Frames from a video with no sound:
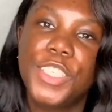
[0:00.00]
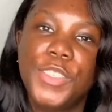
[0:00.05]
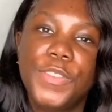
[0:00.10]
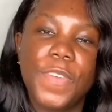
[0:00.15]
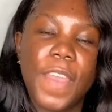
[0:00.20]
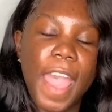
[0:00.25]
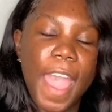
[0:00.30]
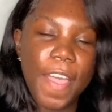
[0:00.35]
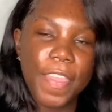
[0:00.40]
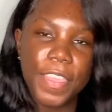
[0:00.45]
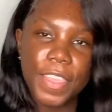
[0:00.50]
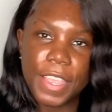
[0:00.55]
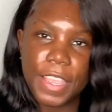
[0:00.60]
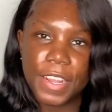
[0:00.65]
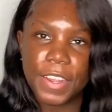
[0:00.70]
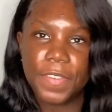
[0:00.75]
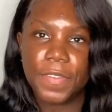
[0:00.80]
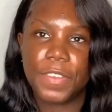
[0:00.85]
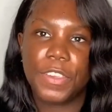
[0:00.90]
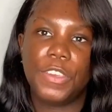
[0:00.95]
you've had the
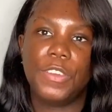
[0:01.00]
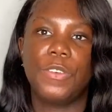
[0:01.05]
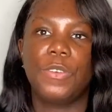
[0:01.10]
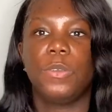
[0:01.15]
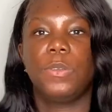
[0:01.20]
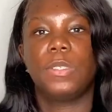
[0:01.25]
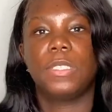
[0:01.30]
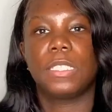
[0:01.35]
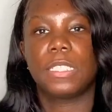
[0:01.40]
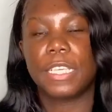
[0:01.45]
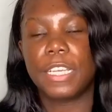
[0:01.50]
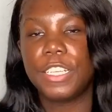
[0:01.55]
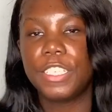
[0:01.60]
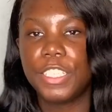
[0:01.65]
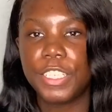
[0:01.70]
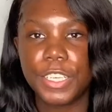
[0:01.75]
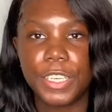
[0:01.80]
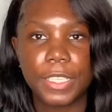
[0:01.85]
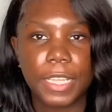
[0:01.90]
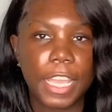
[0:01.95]
interview, you
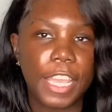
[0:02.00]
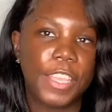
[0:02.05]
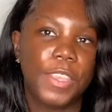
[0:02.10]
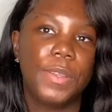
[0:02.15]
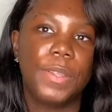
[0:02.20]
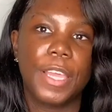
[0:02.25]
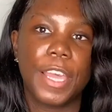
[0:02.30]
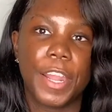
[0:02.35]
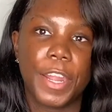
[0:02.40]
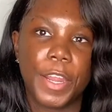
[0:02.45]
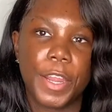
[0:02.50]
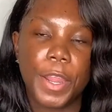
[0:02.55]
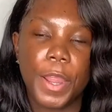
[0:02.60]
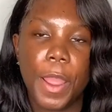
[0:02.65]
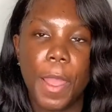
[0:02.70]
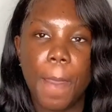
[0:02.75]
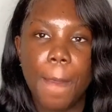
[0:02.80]
sent your thank you letter,